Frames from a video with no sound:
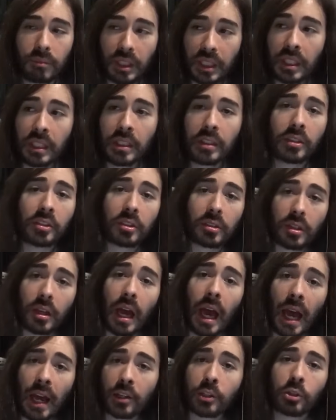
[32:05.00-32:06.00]
It is
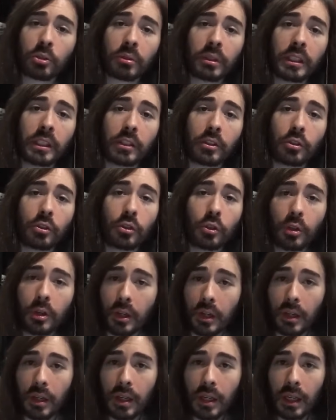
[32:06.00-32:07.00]
actually
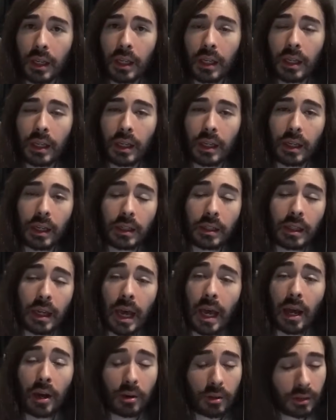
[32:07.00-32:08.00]
good.
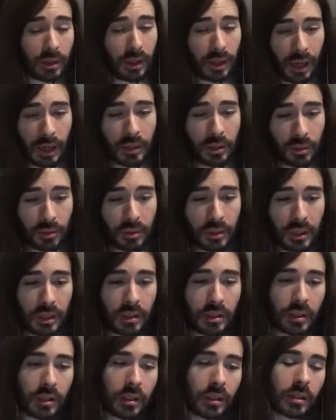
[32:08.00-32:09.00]
Now, I do
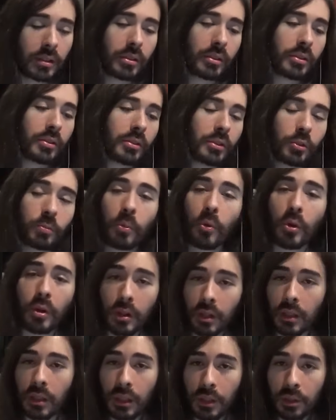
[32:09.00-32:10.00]
need to
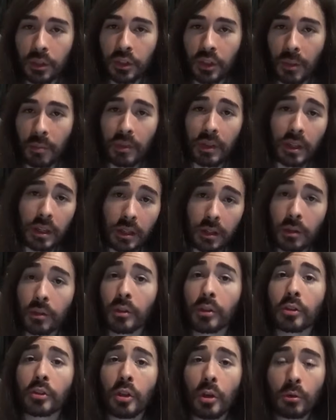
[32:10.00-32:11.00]
spoil a little something here.
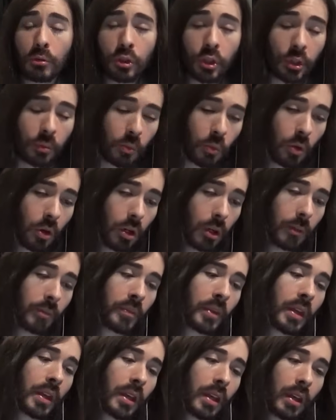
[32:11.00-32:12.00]
There's no Jim Wool,
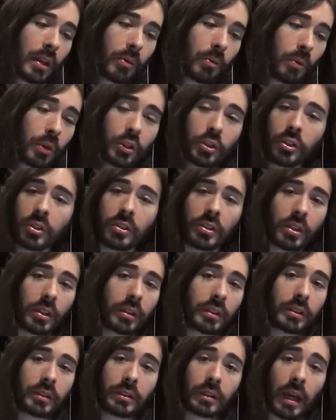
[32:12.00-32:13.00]
which is
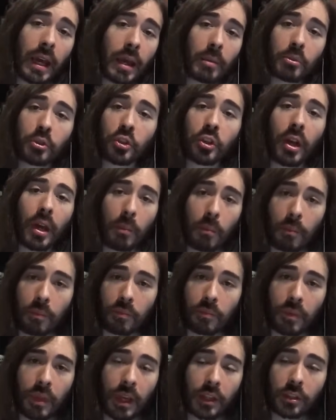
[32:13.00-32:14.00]
a damn shame.
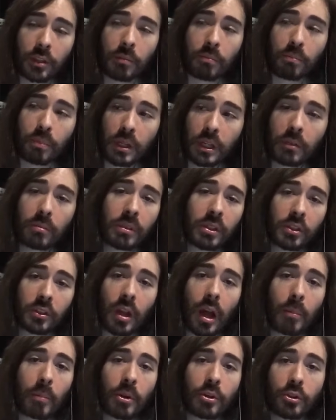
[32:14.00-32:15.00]
That's a big missed
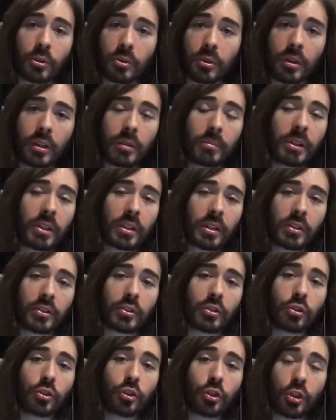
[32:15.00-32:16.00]
opportunity
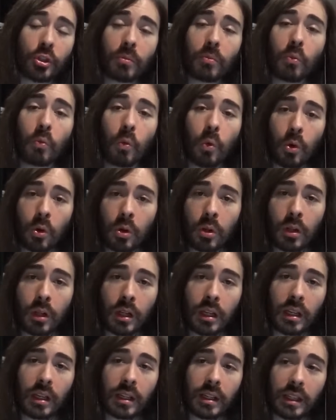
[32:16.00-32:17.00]
because Jim Wool
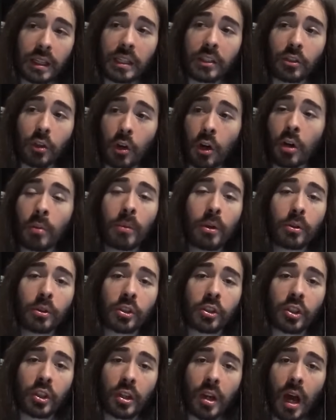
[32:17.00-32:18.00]
is
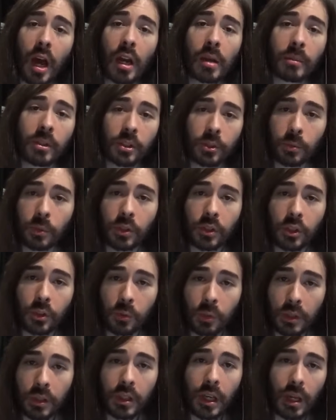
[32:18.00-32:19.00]
almost synonymous with
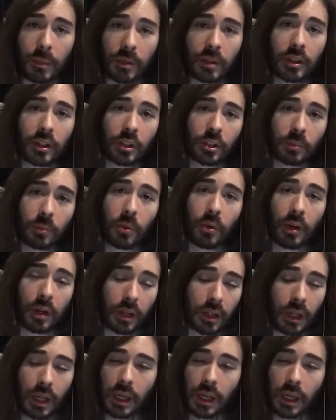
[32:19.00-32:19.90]
Squid Game at this point.